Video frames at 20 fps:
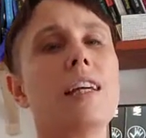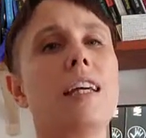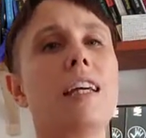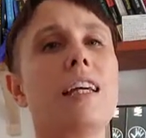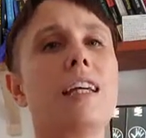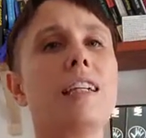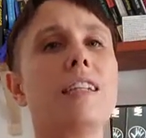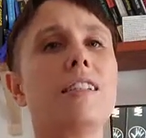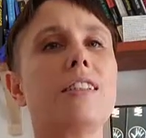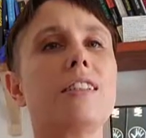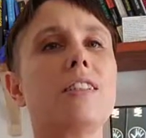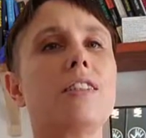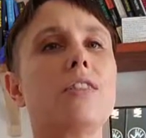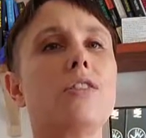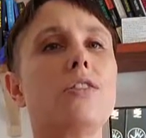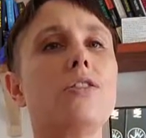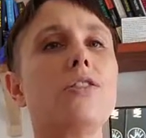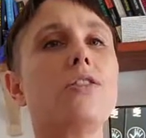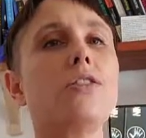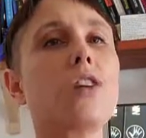is
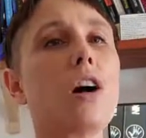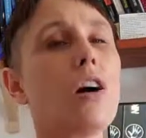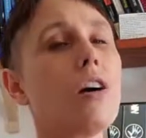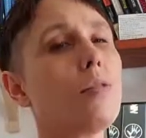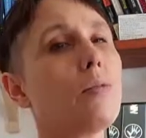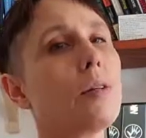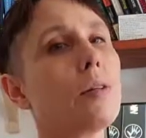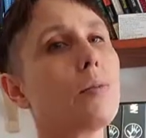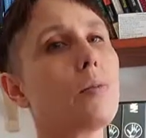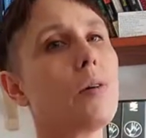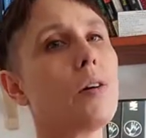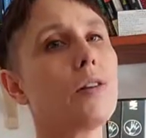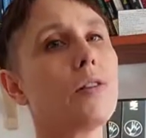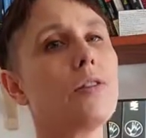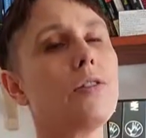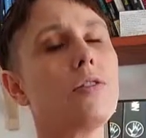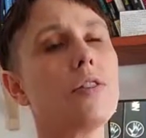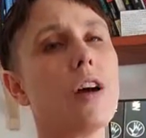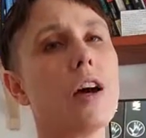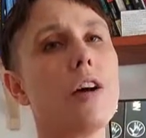to start with what
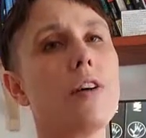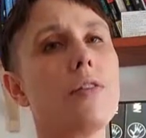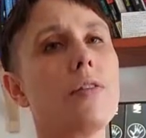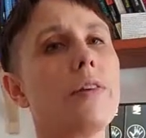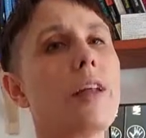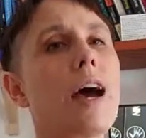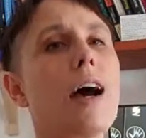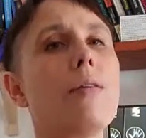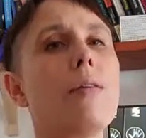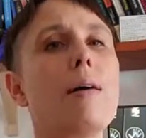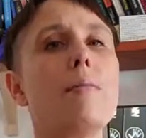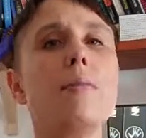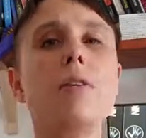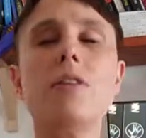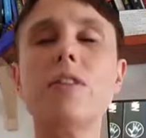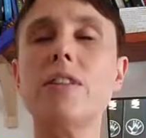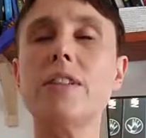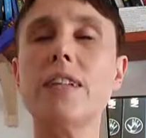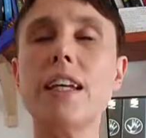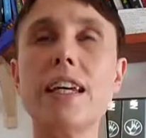you know. Now, I'm
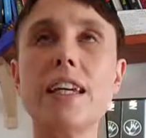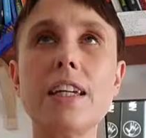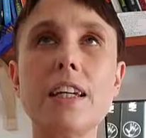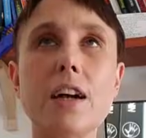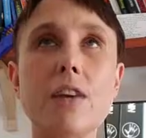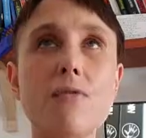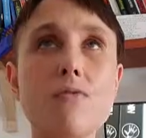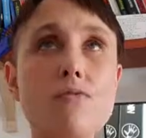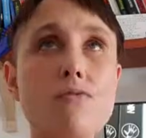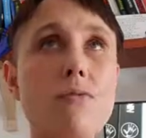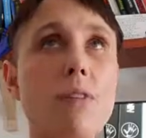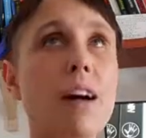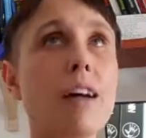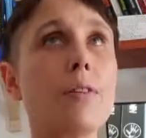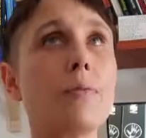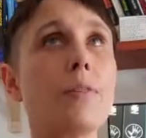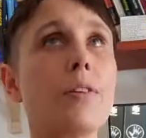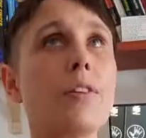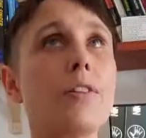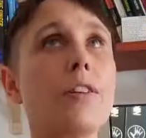not saying write
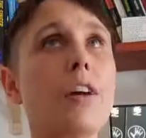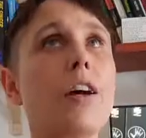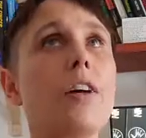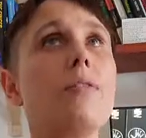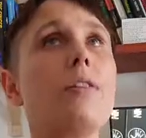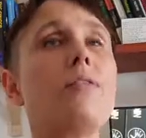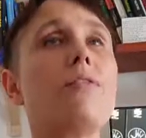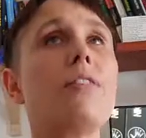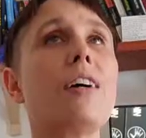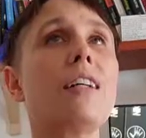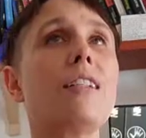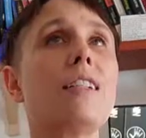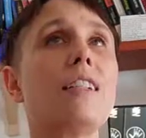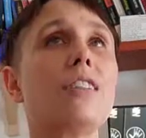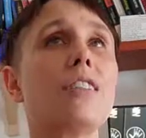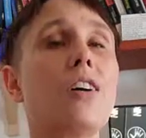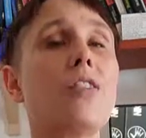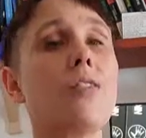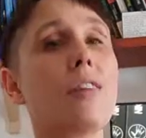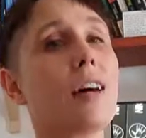what you know. In fact, I
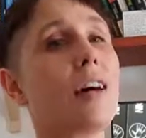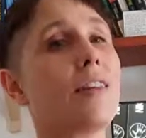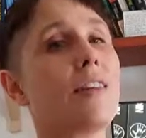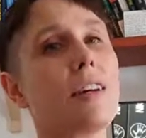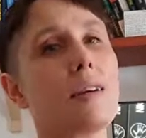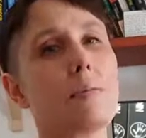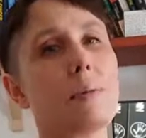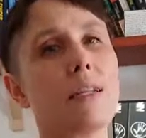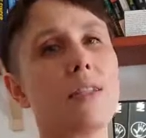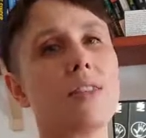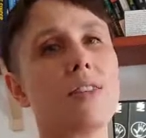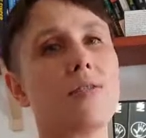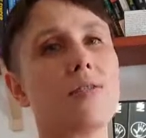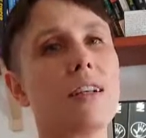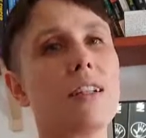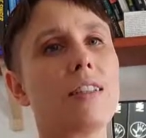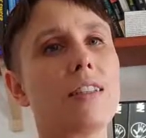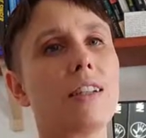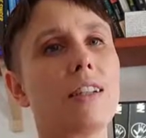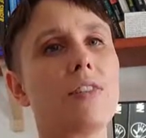don't like that piece of
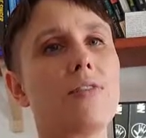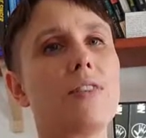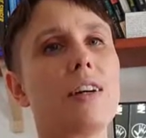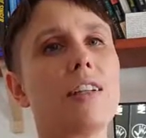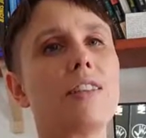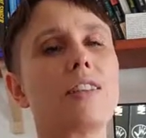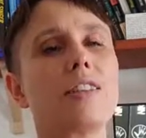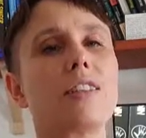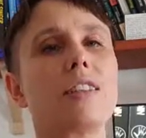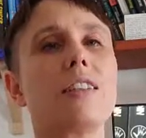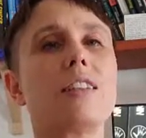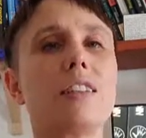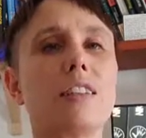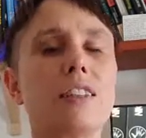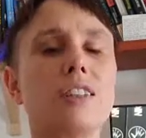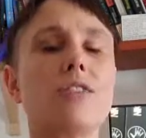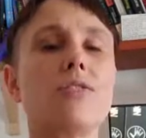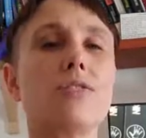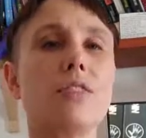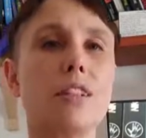writing advice, because I
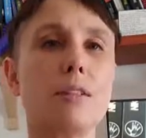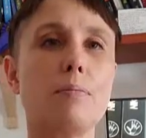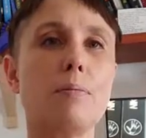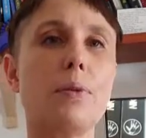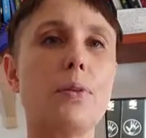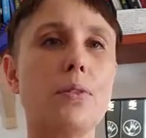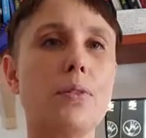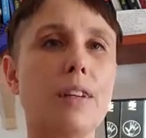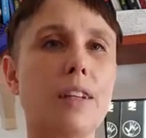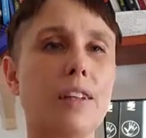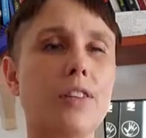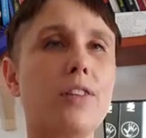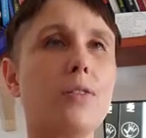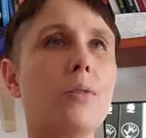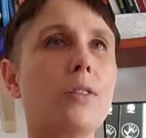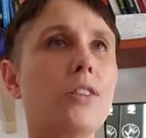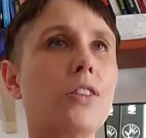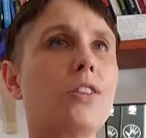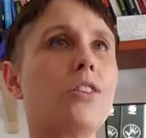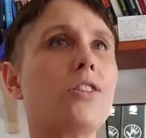think it's really boring. Who
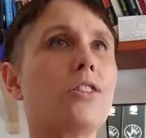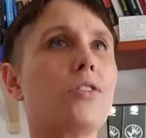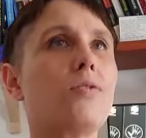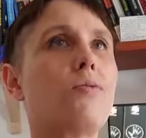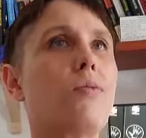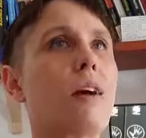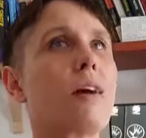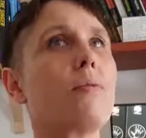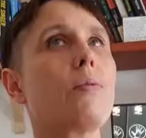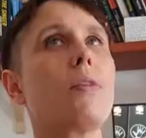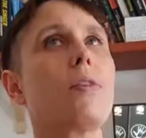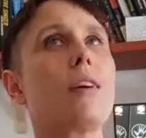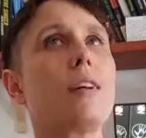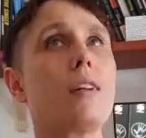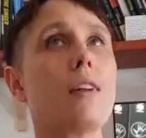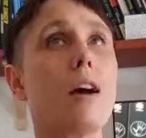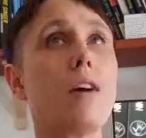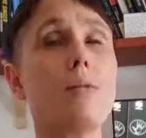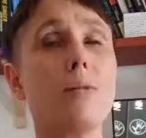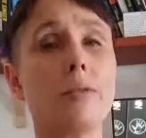wants to just write what they
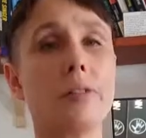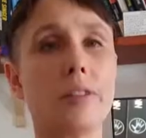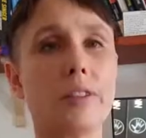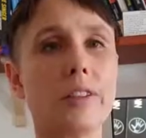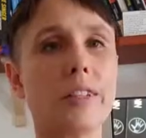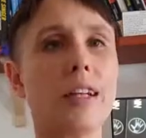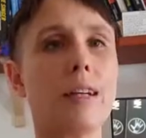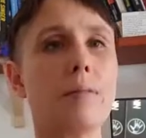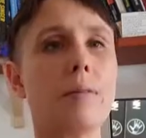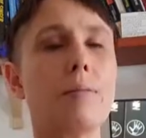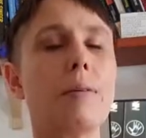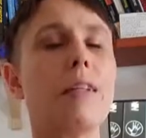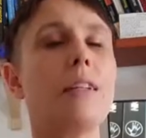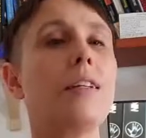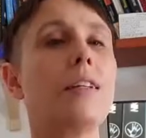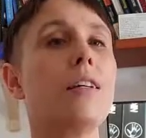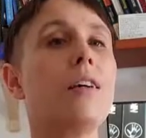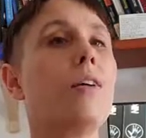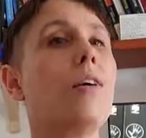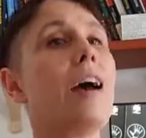know all the time? I mean,
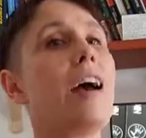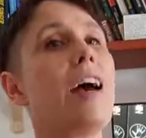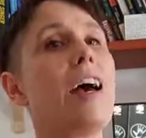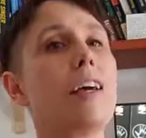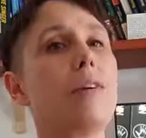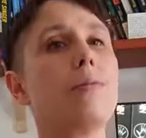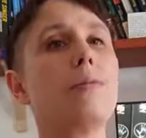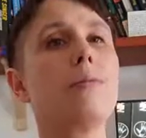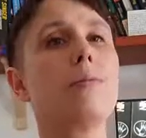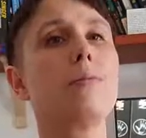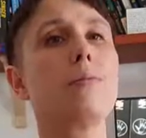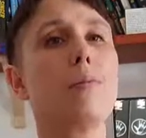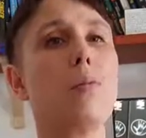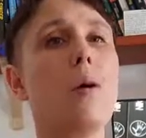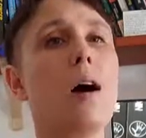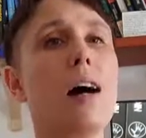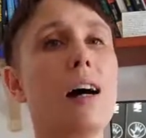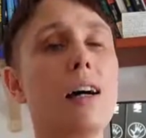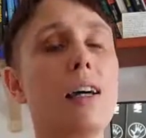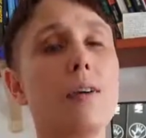hey,
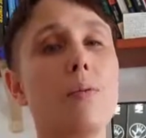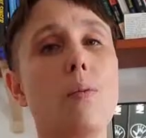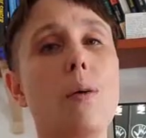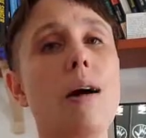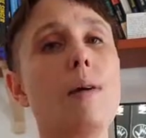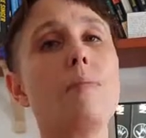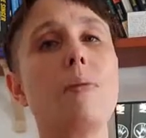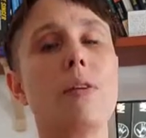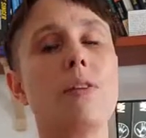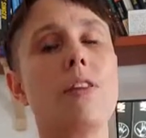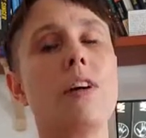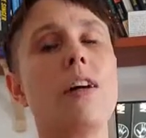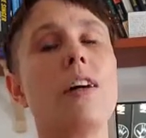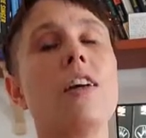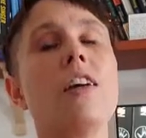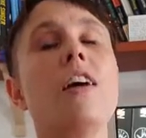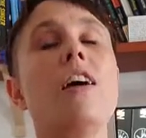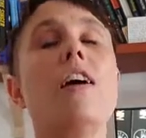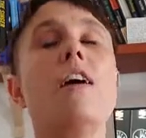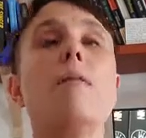why bother?
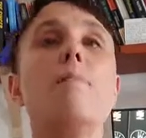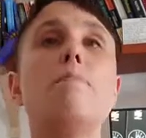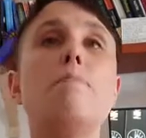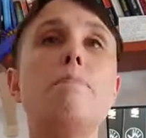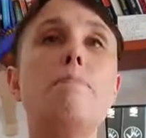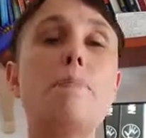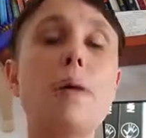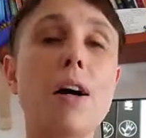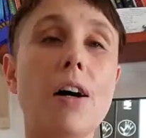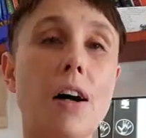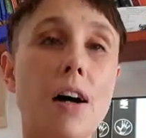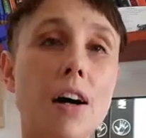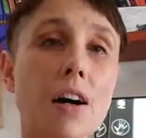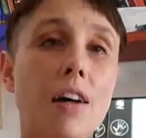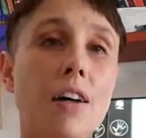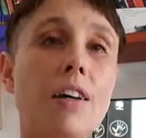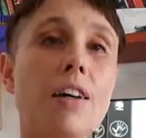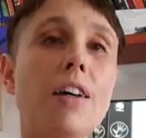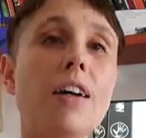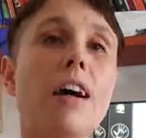
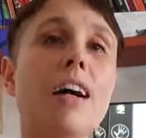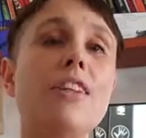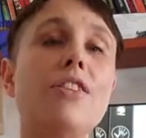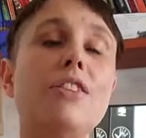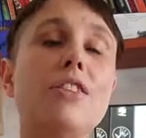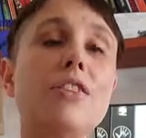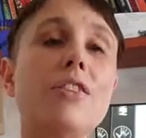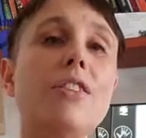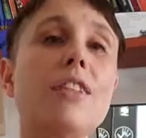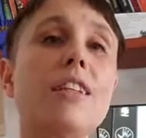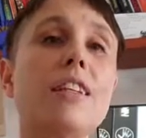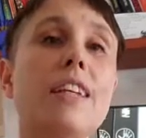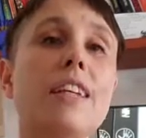But I do think